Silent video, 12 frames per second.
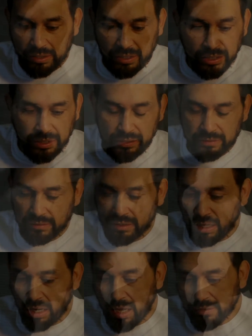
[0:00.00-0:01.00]
Titties,
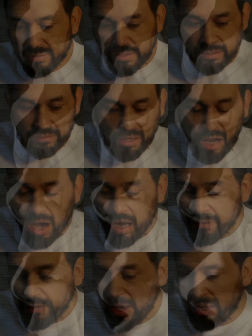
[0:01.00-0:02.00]
and I lost against
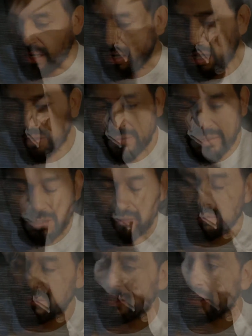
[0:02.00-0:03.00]
Conrad, and I lost against